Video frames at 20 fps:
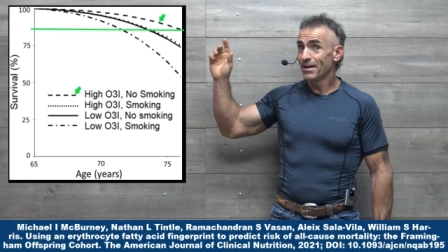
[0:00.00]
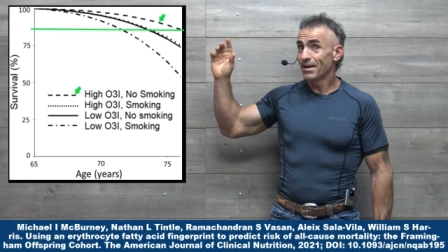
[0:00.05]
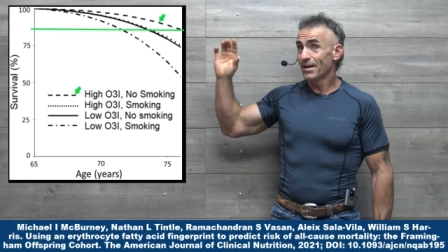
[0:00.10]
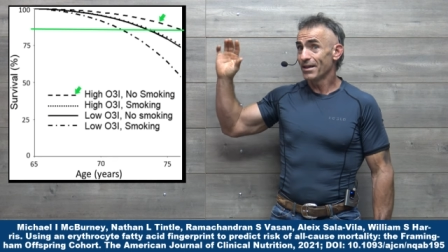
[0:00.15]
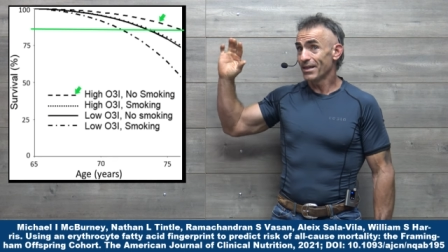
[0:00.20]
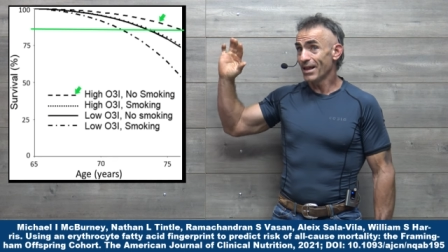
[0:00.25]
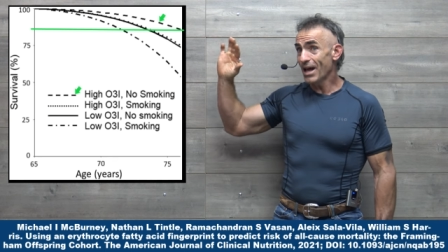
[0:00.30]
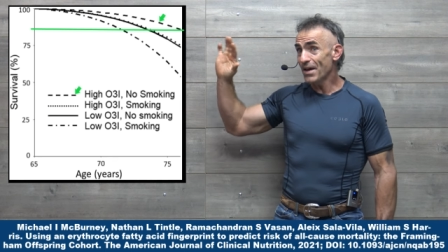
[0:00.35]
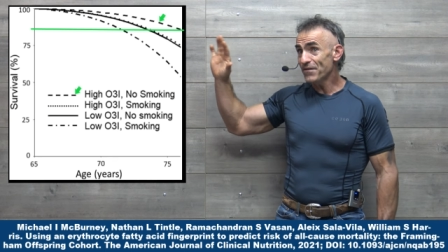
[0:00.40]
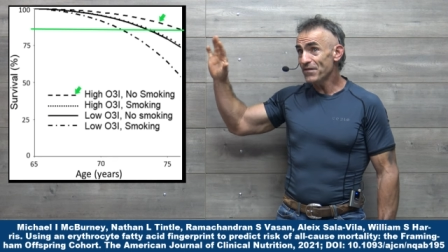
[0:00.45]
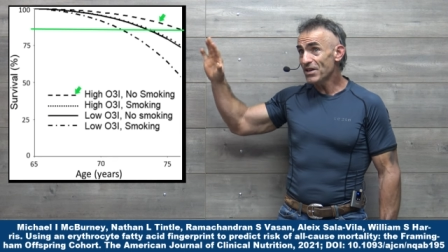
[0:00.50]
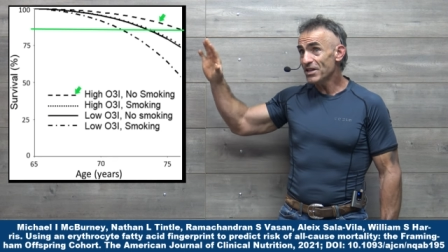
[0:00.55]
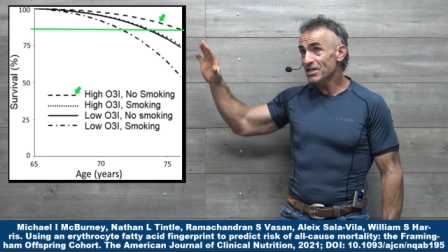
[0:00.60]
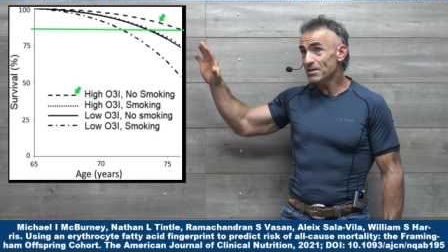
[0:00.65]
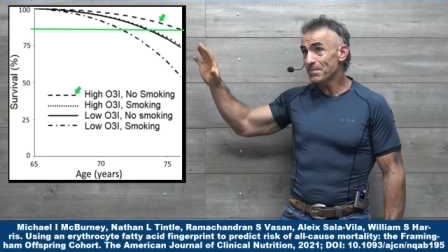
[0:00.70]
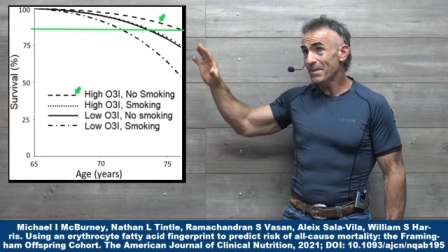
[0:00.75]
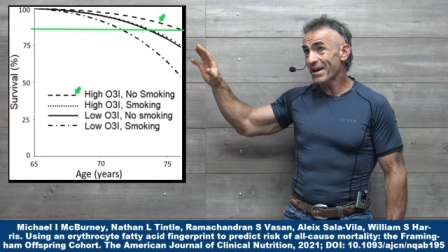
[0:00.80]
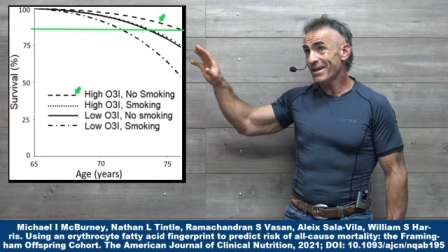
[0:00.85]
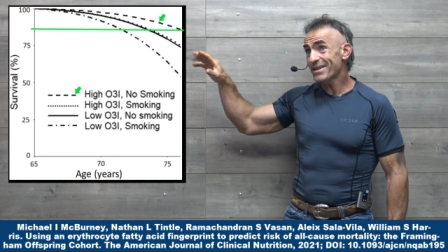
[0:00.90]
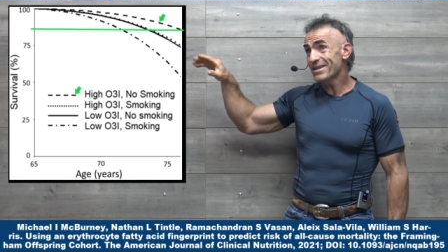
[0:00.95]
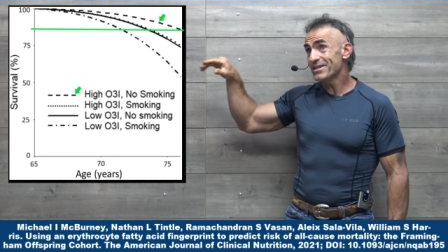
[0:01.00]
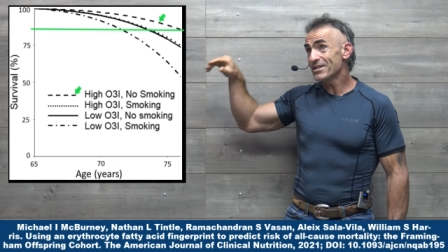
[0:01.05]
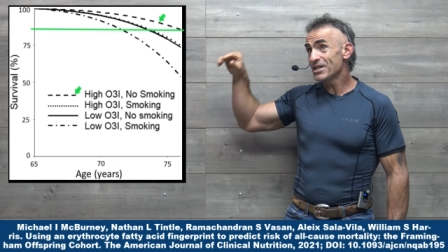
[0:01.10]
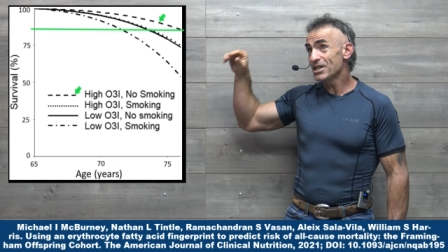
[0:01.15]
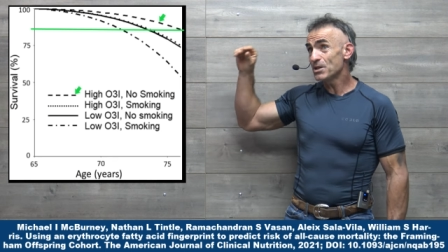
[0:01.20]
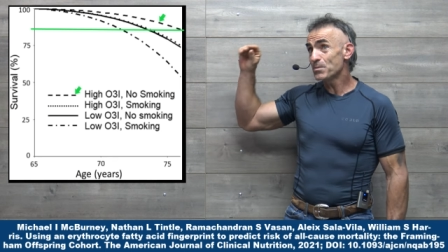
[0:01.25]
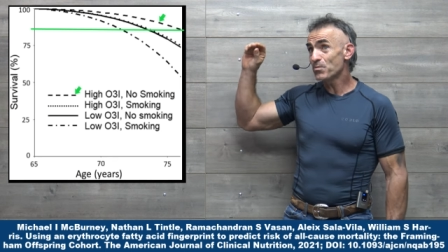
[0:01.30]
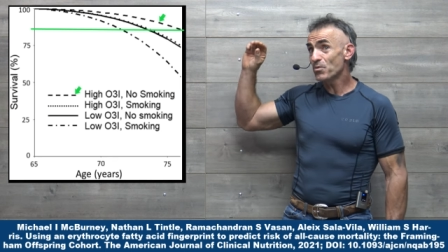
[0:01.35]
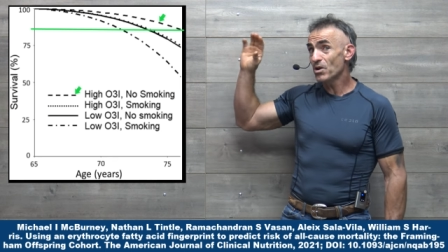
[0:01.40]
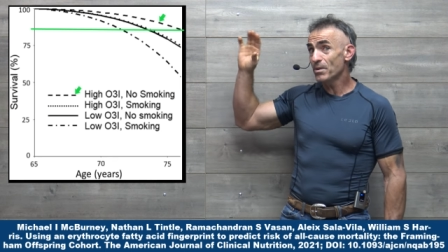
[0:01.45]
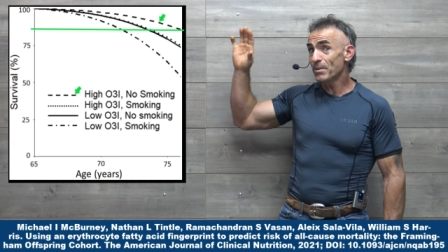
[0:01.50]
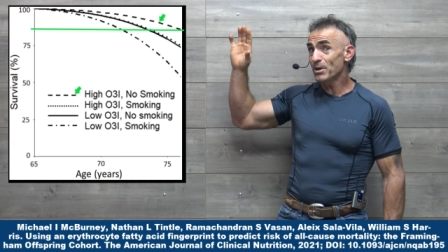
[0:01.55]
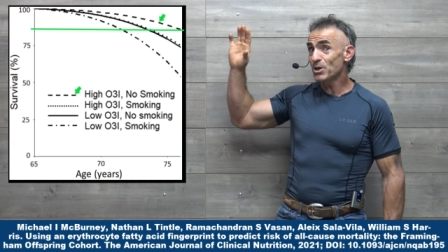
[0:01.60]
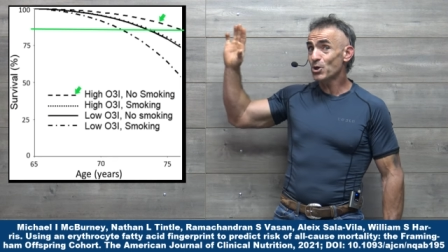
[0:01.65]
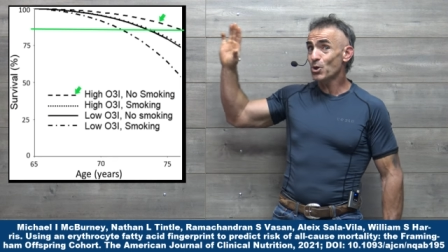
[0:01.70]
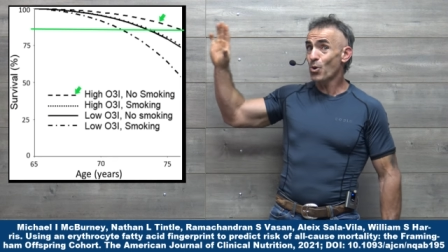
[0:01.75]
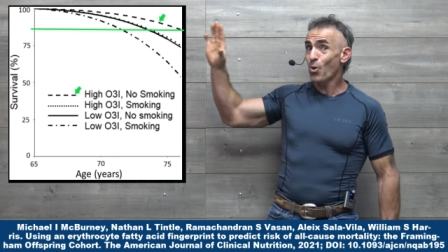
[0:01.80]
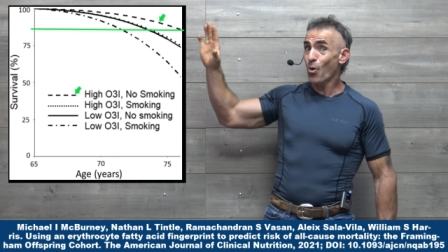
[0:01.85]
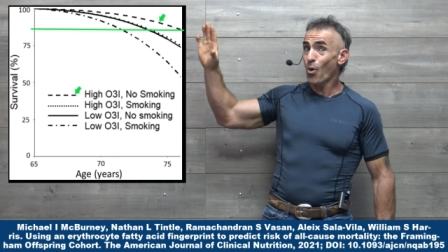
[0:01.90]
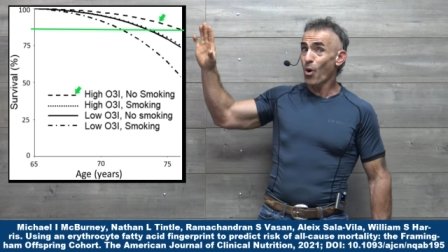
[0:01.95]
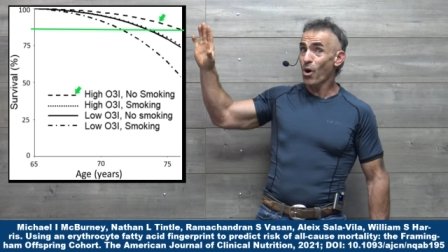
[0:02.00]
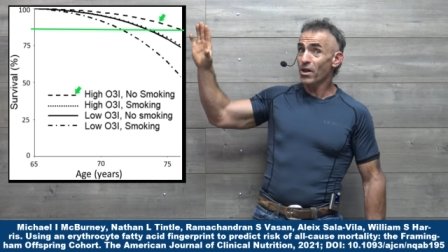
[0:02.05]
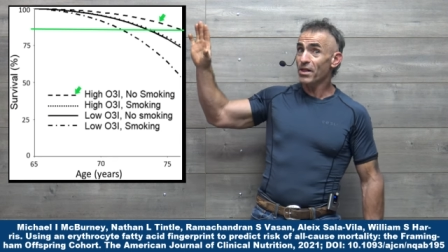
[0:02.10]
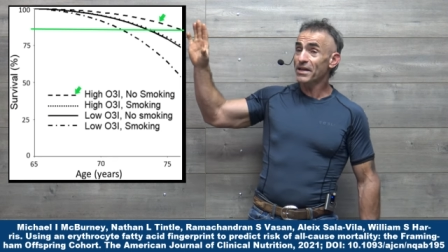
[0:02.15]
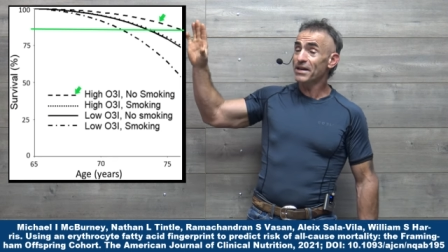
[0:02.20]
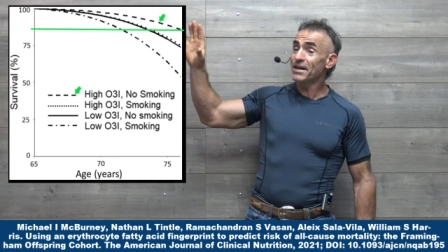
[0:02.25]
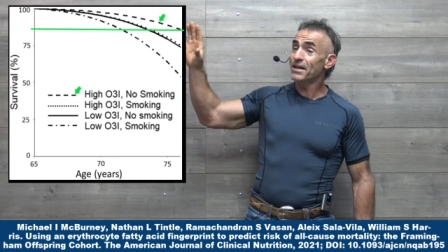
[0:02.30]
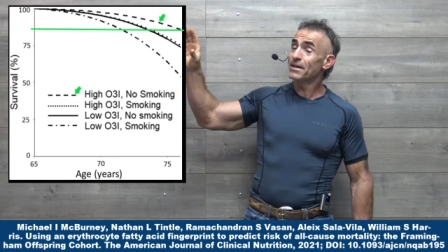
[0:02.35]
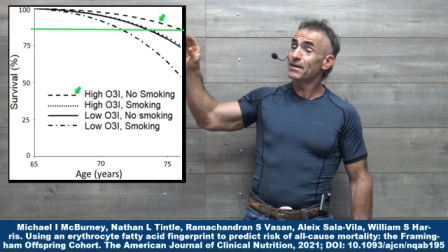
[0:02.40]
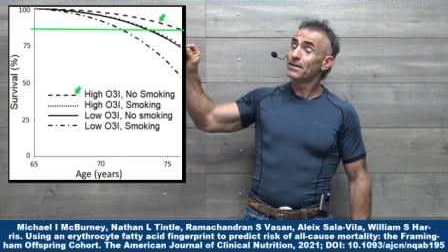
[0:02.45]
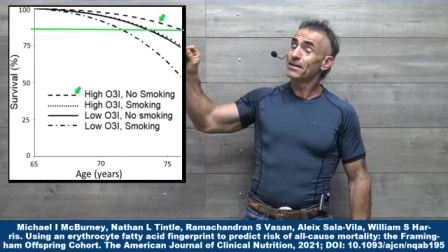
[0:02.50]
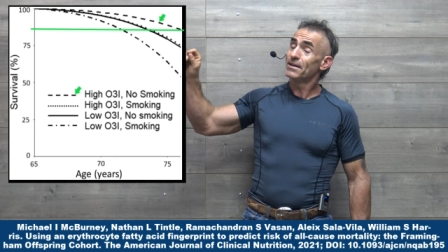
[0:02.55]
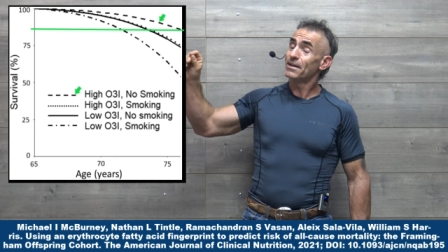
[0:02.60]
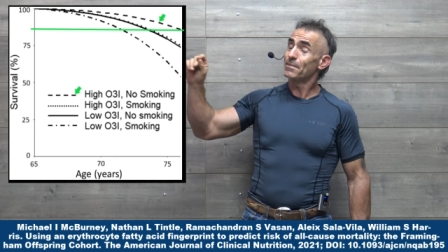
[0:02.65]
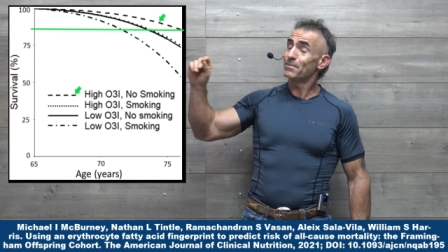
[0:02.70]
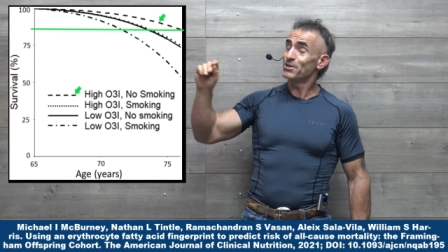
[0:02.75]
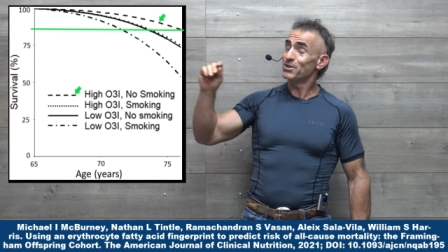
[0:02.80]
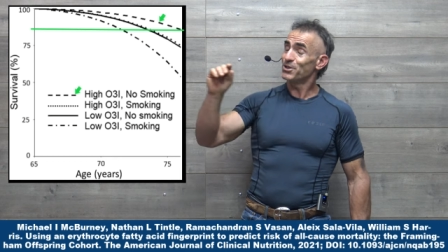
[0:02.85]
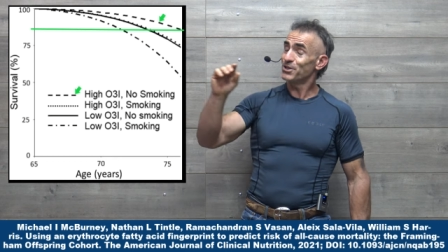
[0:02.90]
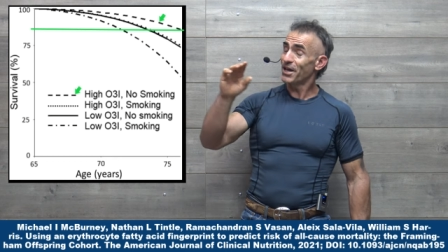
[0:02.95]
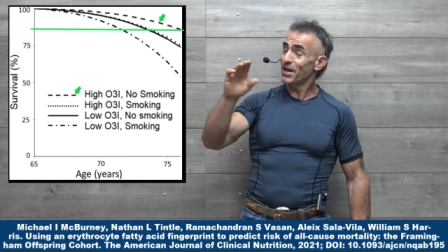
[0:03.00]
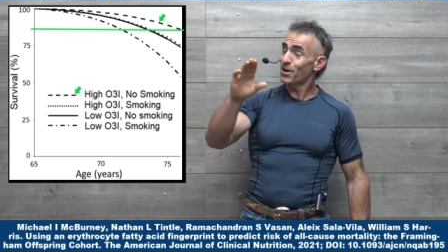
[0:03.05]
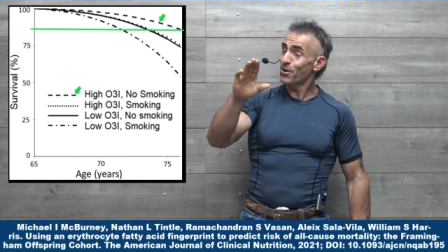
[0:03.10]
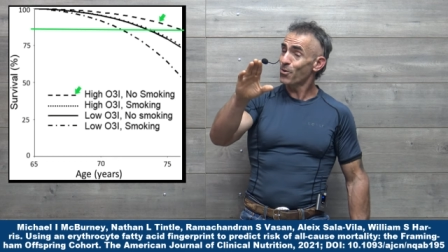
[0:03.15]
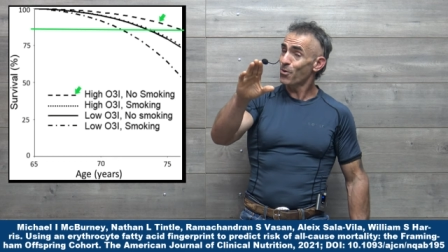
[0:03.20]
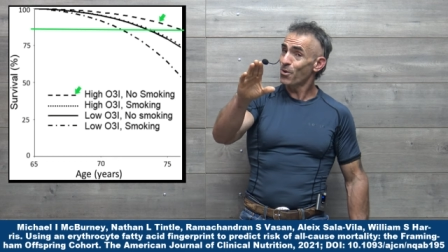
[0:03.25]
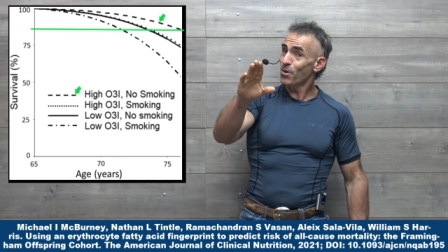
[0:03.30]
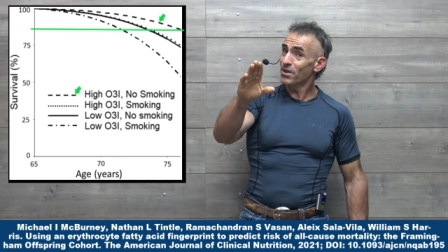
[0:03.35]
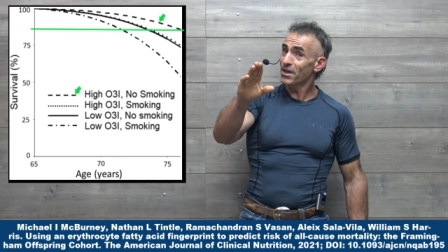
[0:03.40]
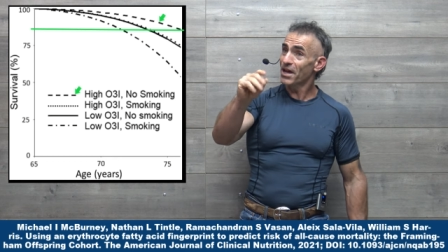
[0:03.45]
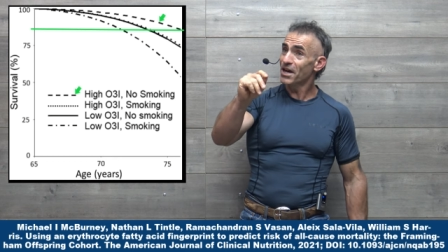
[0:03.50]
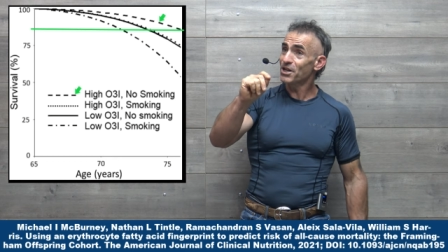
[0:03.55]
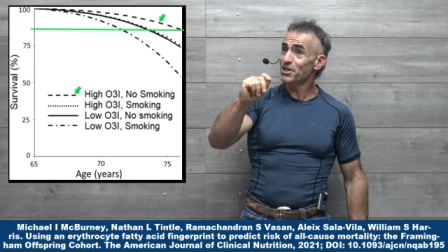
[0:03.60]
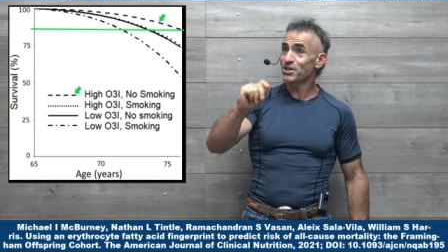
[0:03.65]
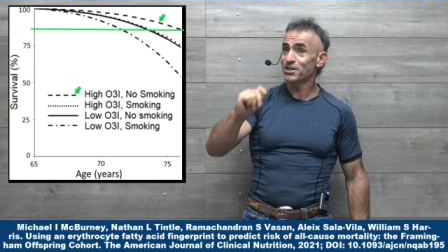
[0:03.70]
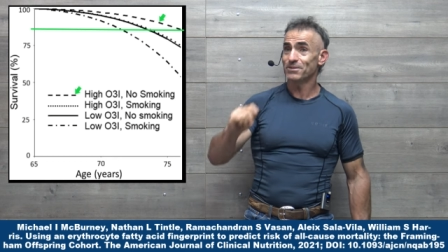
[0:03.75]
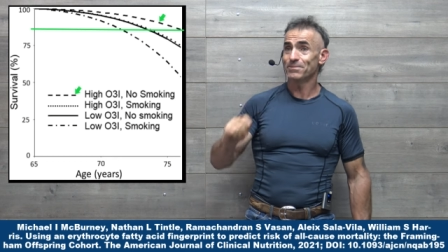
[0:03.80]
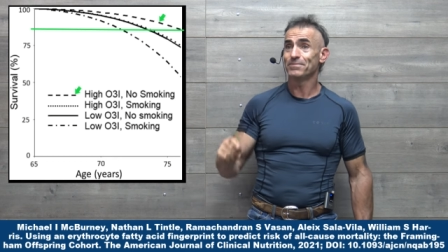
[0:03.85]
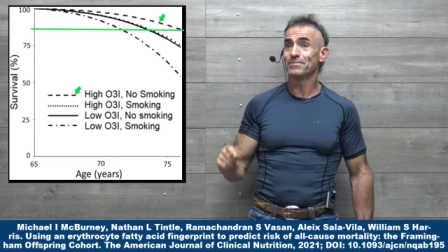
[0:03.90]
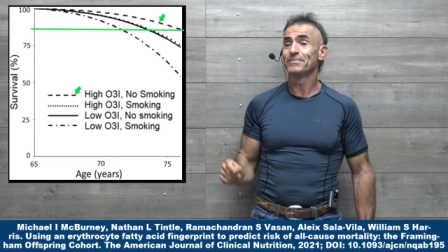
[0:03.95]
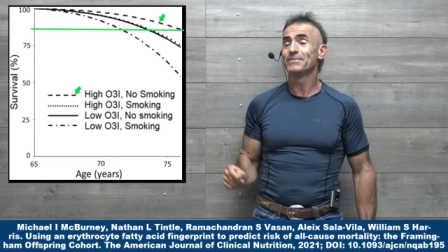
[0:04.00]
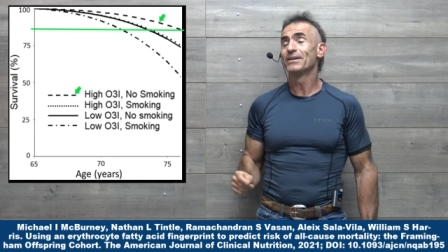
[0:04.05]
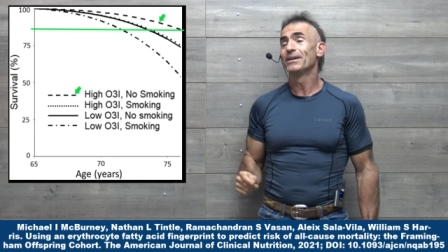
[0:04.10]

life expectancy is pretty much correlated, I'm just saying correlation,